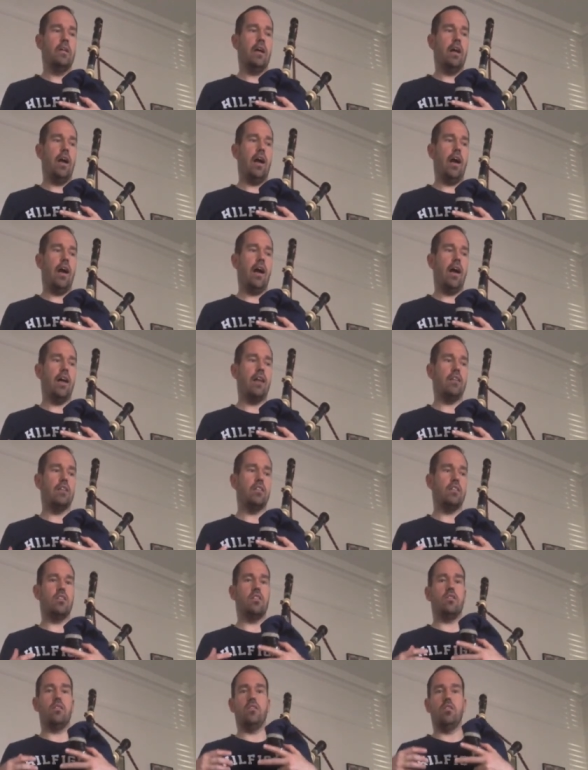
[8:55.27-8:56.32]
and,
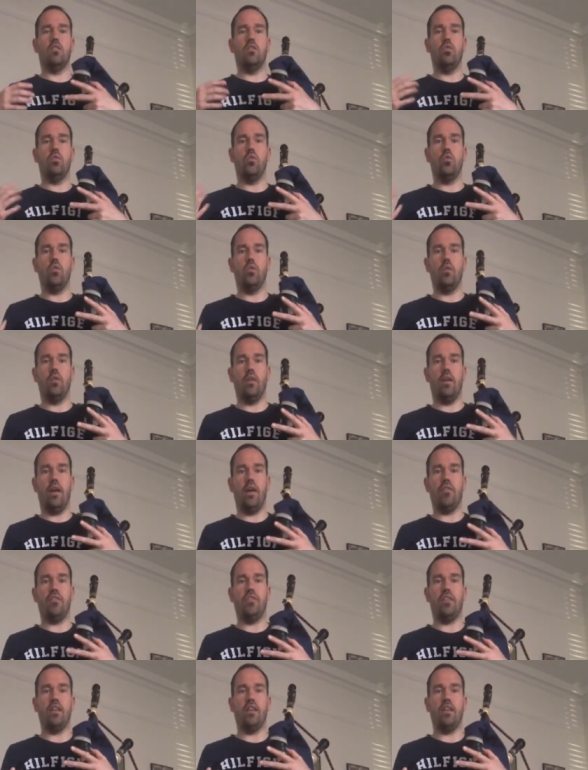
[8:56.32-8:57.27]
you know, if